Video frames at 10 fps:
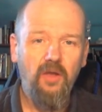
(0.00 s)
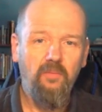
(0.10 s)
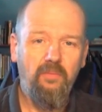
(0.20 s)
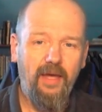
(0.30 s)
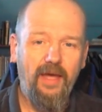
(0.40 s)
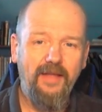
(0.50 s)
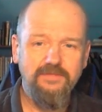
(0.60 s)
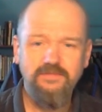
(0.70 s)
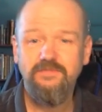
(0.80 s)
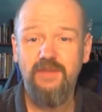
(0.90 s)
But
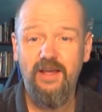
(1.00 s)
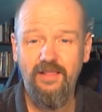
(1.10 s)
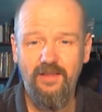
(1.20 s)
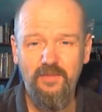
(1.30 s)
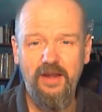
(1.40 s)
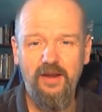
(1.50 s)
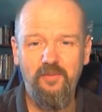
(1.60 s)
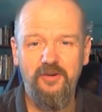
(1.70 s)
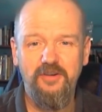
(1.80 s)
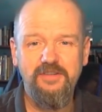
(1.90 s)
I love my
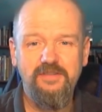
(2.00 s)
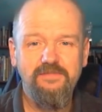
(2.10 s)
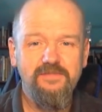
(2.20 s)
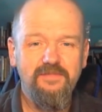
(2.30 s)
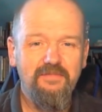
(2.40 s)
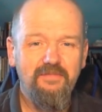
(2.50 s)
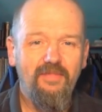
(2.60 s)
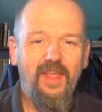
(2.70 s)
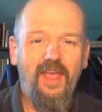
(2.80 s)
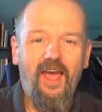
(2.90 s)
numbers.
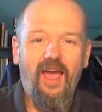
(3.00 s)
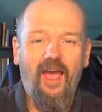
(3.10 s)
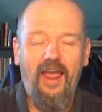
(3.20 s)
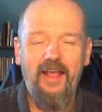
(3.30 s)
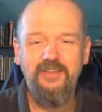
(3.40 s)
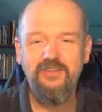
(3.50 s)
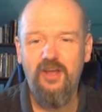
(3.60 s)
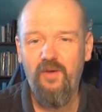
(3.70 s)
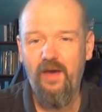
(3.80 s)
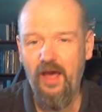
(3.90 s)
And
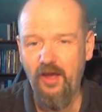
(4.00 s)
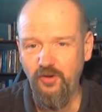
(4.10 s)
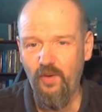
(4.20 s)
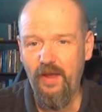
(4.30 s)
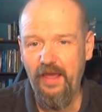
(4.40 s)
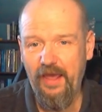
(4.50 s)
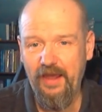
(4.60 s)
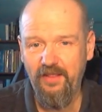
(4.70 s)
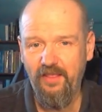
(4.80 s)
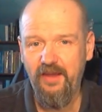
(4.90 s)
so how do I
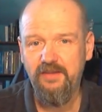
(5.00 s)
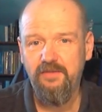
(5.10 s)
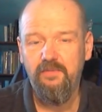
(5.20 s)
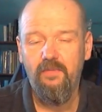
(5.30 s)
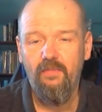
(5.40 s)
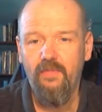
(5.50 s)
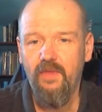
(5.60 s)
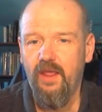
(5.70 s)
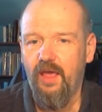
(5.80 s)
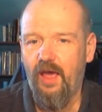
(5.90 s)
handle it?
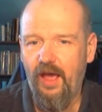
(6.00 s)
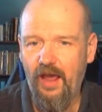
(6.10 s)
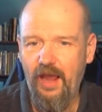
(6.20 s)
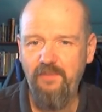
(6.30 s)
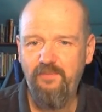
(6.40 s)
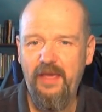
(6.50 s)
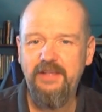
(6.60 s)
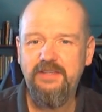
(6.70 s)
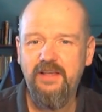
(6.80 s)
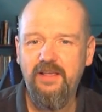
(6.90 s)
I
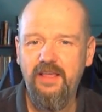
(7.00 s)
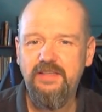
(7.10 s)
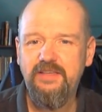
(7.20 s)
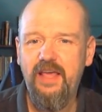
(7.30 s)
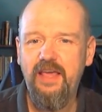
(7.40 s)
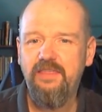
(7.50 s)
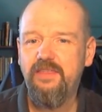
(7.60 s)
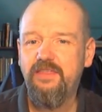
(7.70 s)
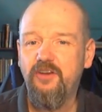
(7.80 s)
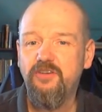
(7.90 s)
basically say
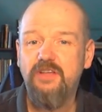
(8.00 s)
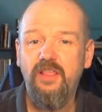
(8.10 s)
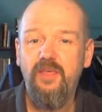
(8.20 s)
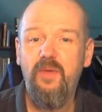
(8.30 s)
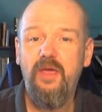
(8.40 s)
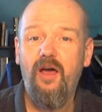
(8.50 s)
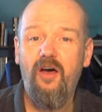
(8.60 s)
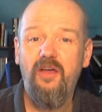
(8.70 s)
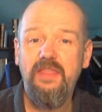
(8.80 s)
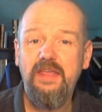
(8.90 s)
that there's a limit
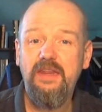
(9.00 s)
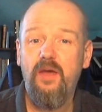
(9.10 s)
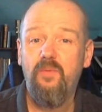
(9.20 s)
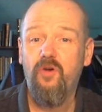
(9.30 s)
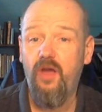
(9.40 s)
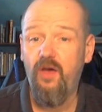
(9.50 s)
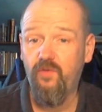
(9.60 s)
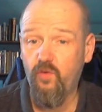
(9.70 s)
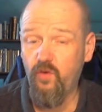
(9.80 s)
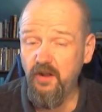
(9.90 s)
on the number of
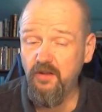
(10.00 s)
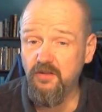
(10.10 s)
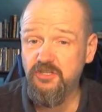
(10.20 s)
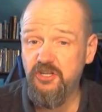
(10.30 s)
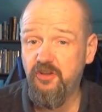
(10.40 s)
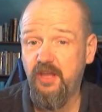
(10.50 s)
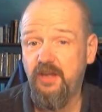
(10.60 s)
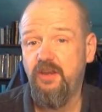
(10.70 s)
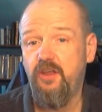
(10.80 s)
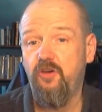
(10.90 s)
criticals you
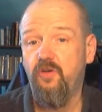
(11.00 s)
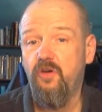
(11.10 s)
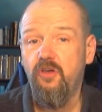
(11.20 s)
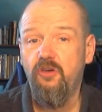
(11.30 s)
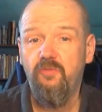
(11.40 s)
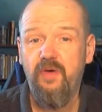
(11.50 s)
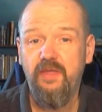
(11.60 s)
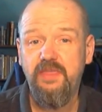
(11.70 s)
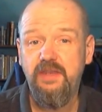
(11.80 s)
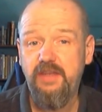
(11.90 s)
can do,
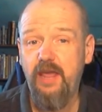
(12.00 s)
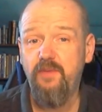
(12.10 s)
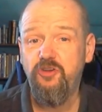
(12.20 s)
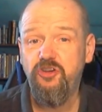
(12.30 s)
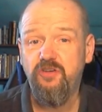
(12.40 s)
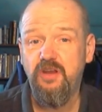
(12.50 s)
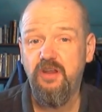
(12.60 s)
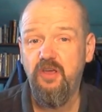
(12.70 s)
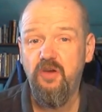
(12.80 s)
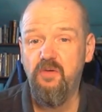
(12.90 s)
but the damage you can
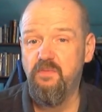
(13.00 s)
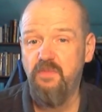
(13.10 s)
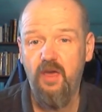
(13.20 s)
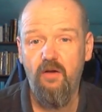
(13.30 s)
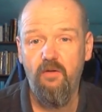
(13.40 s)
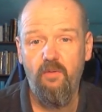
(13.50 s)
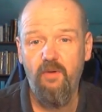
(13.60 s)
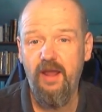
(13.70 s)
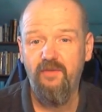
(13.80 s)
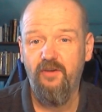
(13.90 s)
do,
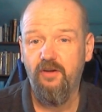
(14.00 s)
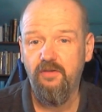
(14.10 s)
whatever.